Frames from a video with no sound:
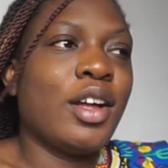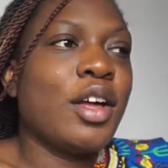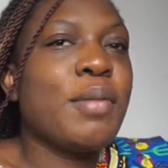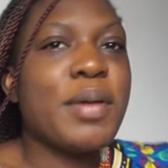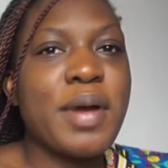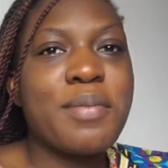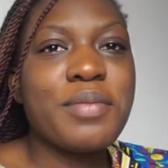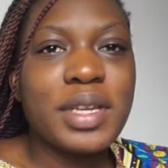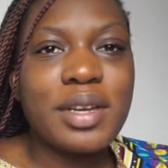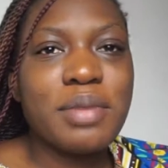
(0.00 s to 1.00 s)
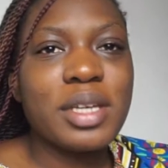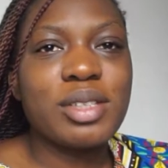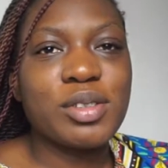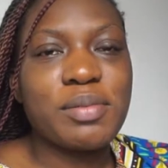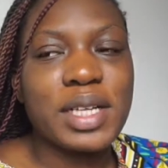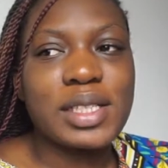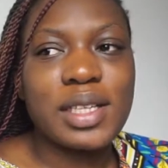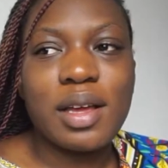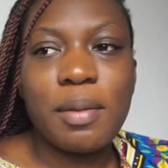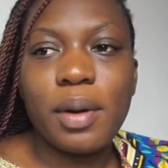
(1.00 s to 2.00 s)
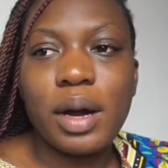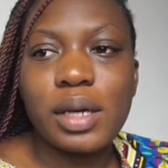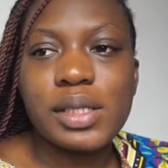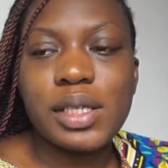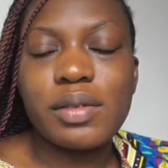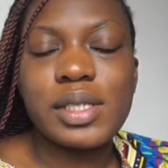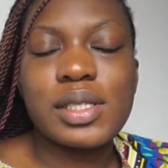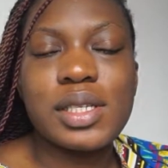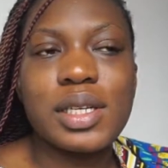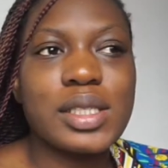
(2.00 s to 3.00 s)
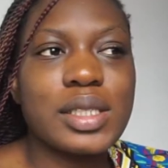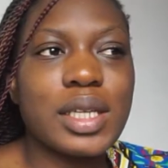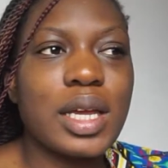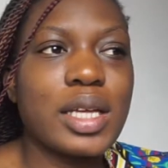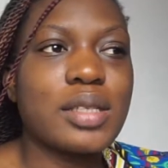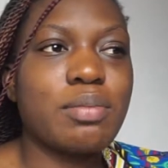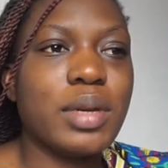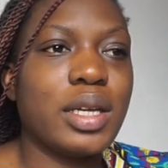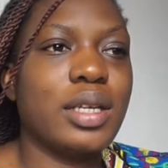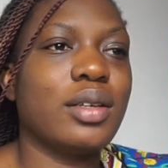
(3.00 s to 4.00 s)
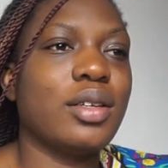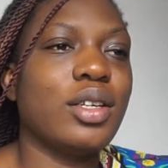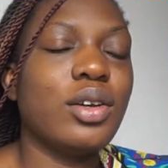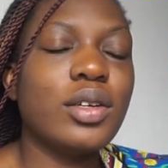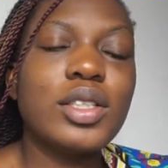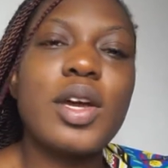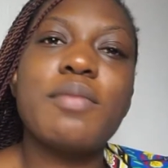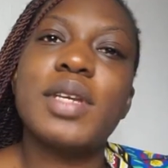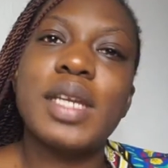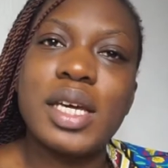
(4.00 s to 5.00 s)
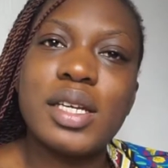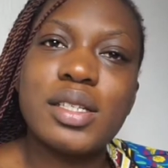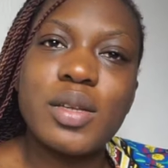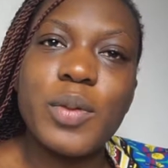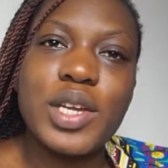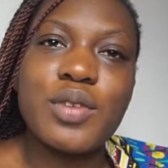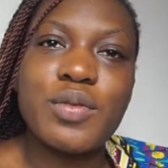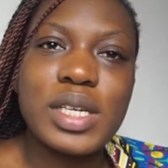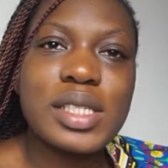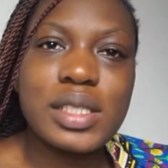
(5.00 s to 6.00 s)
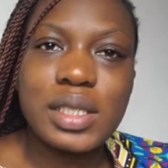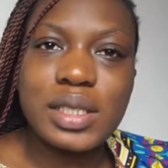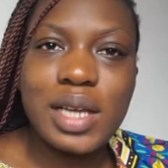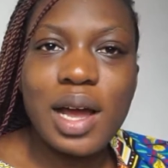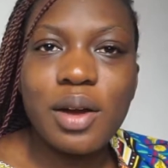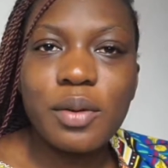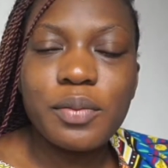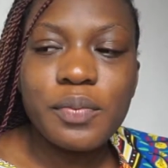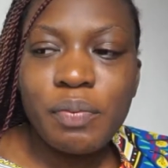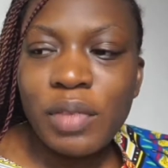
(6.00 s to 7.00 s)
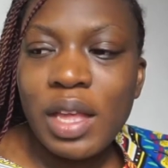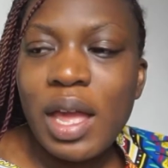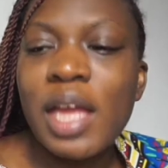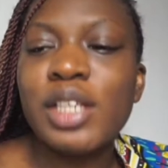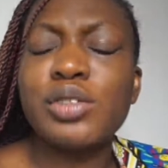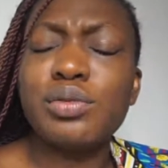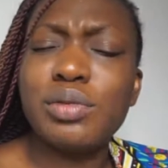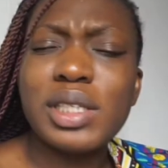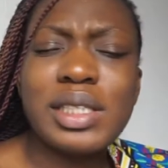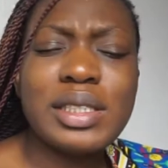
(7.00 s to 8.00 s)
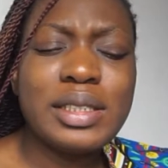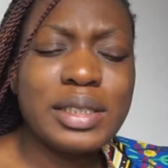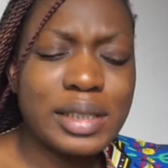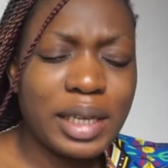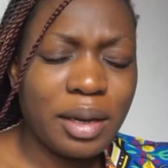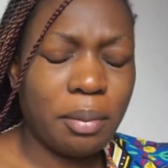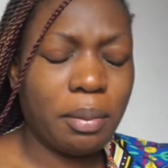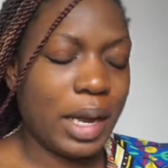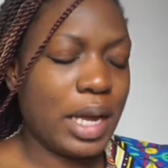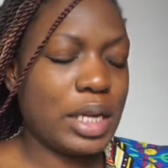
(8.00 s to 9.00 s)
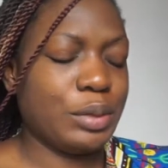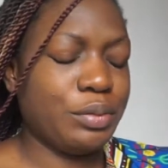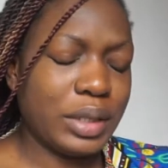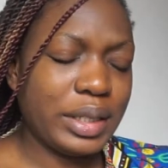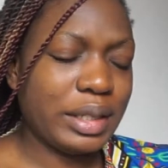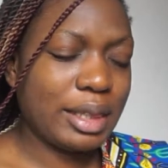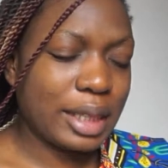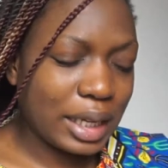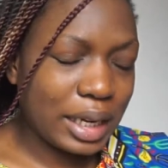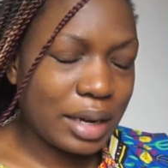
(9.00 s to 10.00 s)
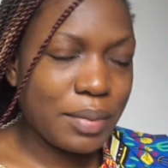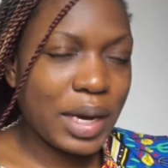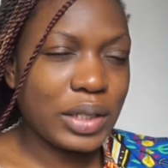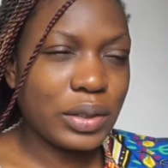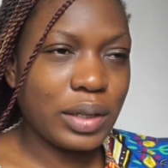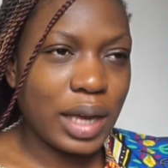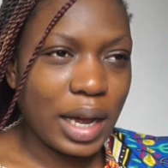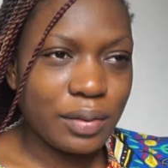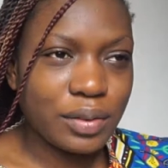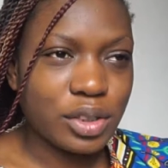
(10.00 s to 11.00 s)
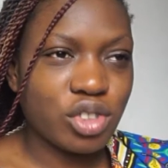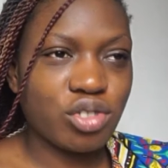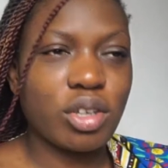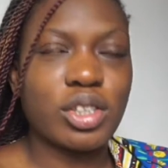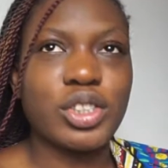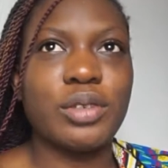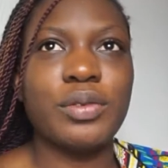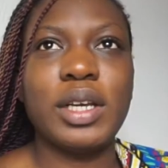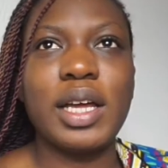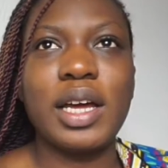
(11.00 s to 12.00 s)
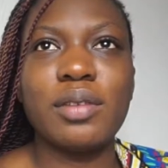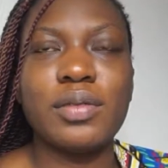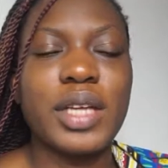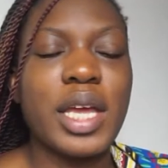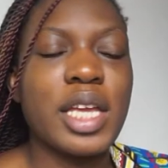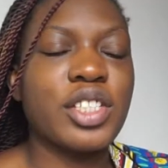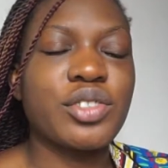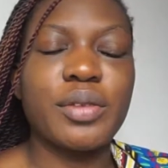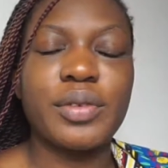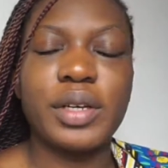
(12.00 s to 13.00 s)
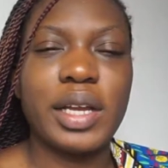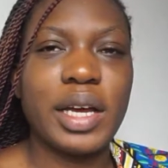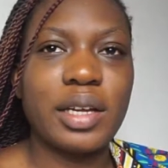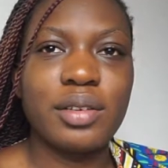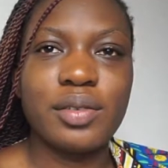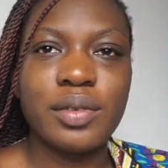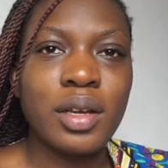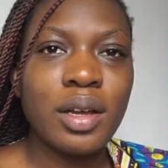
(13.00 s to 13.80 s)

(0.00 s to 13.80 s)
Maybe I'm being a bit dramatic, but seriously, today has been, them days when you really sit down and you really deep and you really think about your life, the structure of your life, the history of your life,